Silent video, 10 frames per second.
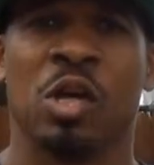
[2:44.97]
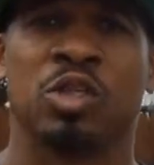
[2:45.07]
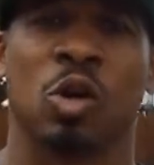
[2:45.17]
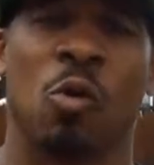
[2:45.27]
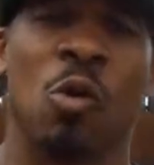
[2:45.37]

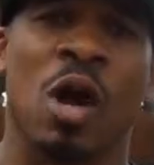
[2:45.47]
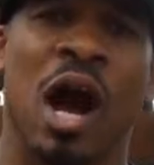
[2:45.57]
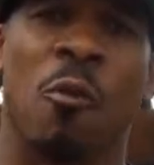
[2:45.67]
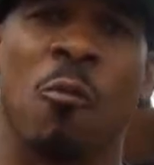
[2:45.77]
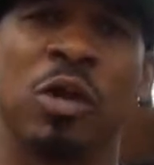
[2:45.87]
So
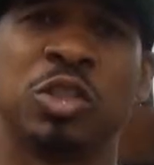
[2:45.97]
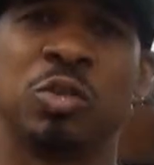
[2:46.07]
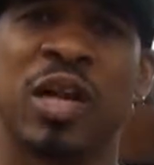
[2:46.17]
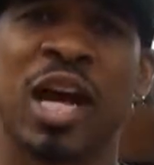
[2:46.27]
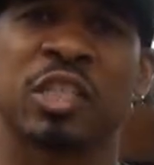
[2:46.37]
I want
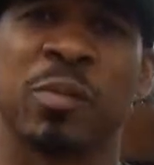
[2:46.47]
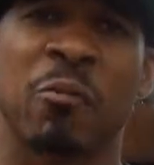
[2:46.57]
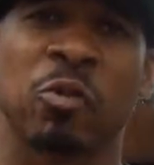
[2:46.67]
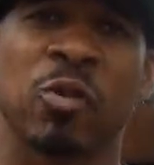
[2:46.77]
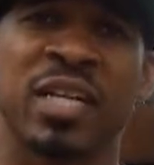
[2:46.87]
you guys to be
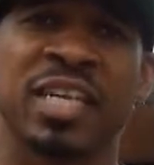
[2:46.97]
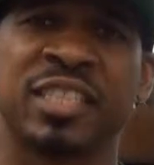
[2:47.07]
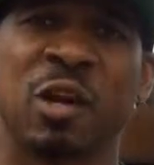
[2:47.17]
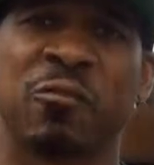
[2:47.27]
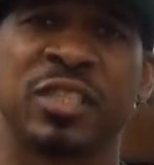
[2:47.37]
able to run that
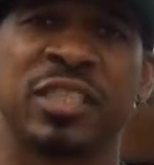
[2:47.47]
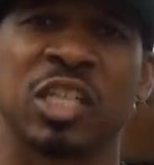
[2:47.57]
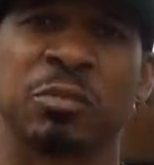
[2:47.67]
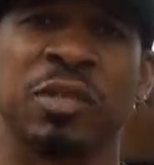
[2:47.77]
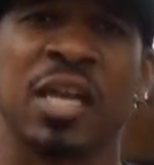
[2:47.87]

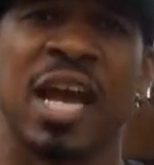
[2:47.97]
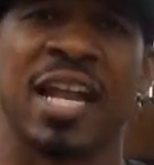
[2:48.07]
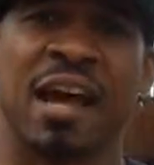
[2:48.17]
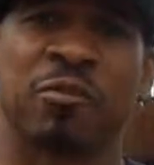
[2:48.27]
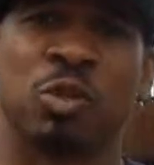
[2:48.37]
self-assessment,
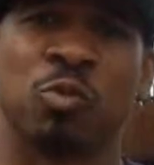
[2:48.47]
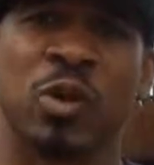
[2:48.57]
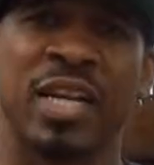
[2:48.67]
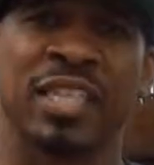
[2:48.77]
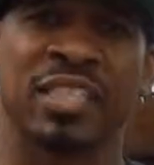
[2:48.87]
and after you
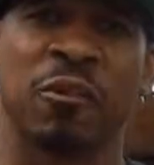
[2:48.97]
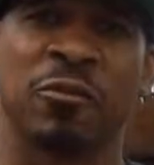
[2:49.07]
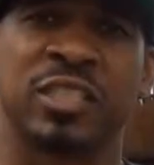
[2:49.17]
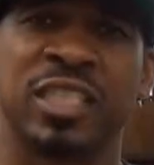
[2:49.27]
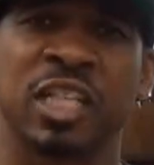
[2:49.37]
run that
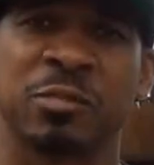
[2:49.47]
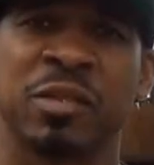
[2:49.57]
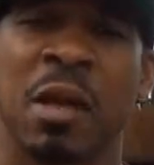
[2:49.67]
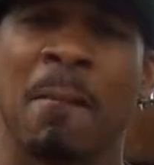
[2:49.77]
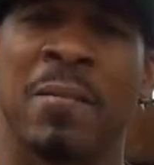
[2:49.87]

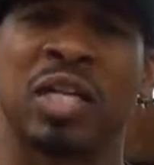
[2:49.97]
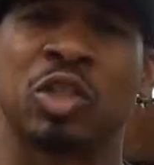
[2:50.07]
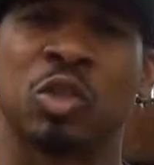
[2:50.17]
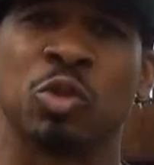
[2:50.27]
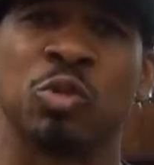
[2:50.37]
self-assessment, make
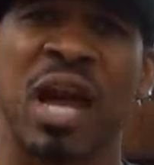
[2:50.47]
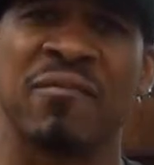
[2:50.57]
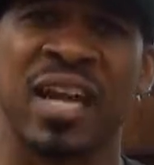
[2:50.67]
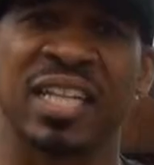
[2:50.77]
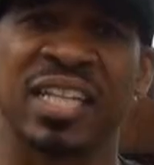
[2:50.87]
sure you
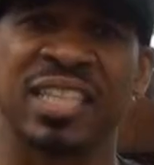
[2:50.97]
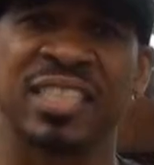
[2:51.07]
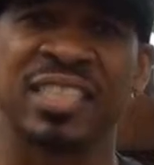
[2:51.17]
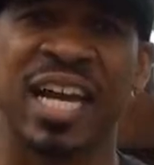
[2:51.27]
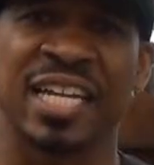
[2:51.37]
have that
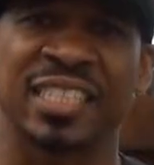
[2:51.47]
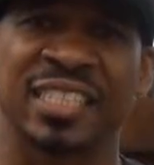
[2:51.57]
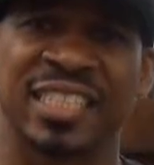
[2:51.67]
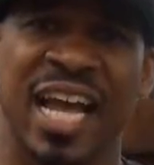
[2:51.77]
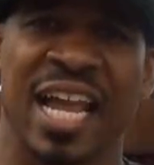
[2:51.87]
list nice
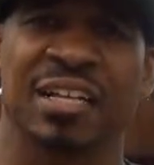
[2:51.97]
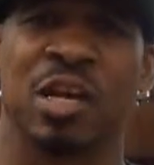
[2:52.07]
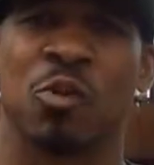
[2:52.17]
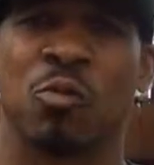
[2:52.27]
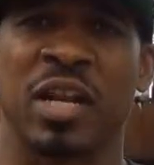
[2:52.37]
and tight,
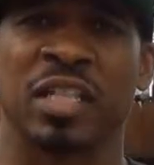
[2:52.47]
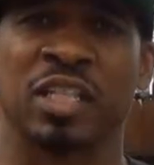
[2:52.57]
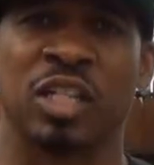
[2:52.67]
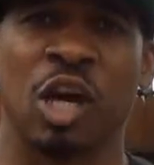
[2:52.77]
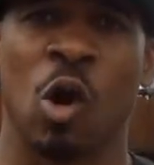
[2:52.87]
ready
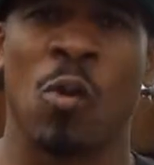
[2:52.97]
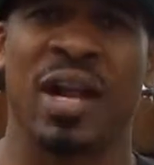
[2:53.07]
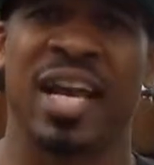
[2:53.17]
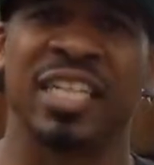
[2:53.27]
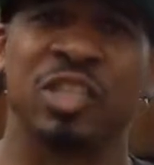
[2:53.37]
to go,
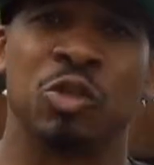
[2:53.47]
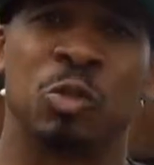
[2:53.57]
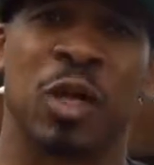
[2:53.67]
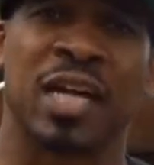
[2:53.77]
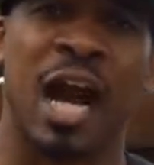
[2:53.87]
and I need you
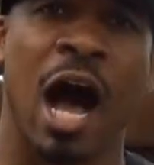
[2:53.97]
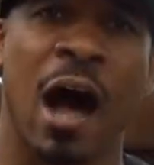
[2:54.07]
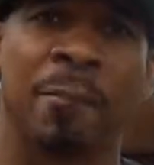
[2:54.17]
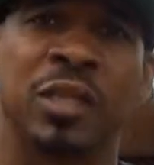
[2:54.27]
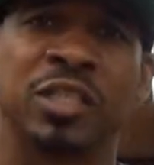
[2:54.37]
to
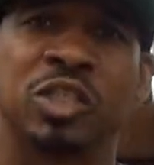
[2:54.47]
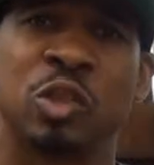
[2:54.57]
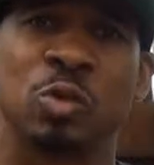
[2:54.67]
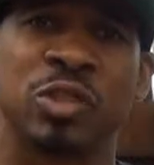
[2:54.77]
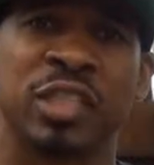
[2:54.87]
accomplish
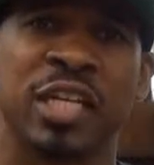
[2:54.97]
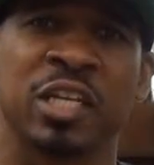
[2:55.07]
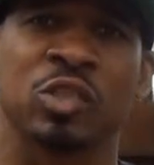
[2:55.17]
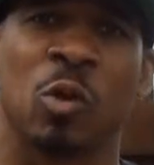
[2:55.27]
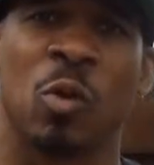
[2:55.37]
those
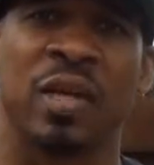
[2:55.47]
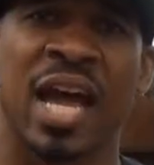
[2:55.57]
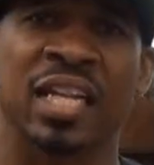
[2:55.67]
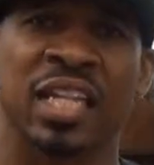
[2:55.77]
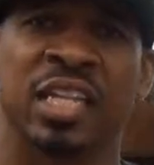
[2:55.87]
things on
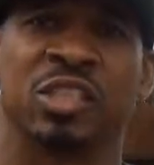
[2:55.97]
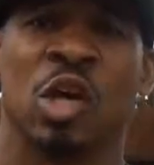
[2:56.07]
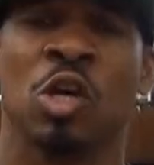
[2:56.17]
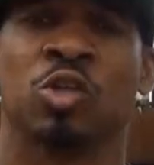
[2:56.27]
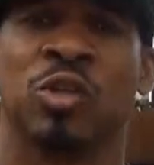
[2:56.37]
that
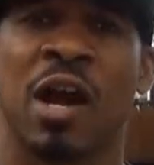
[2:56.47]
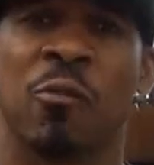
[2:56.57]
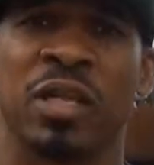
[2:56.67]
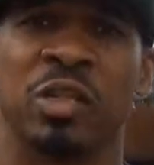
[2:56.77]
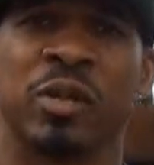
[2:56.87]
list, so that
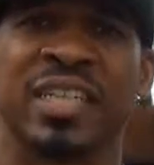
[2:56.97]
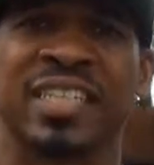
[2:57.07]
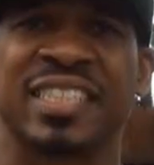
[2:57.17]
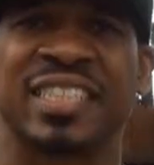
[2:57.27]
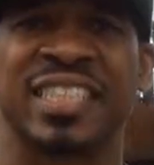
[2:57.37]
way you can
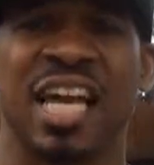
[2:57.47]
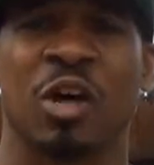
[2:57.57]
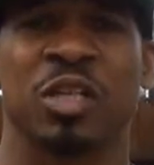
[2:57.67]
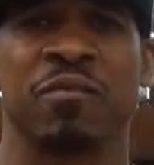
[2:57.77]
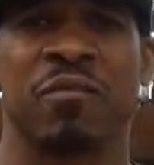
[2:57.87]

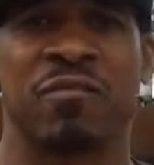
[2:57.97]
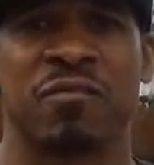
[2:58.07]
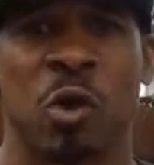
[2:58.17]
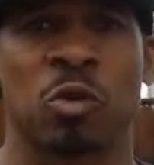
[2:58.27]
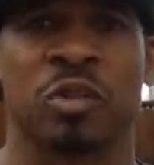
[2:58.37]
excel even
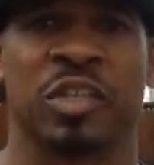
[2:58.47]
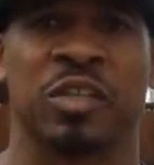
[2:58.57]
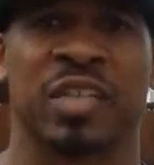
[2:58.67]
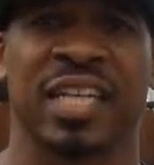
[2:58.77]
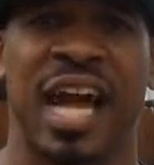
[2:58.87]
further in
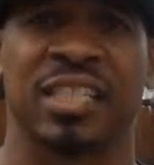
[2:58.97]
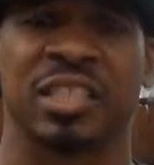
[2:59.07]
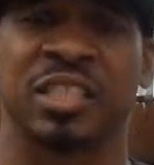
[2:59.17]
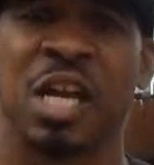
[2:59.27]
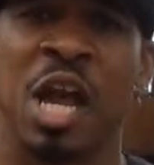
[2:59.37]
your
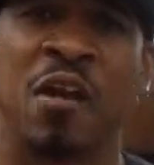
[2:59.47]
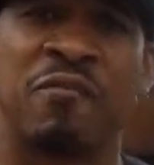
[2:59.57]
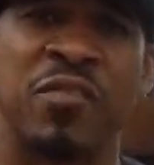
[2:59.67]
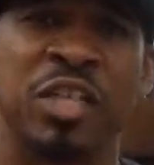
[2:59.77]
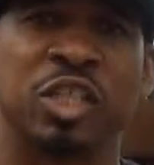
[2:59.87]
classes and
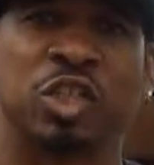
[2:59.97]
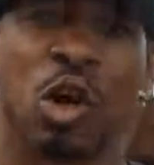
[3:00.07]
finish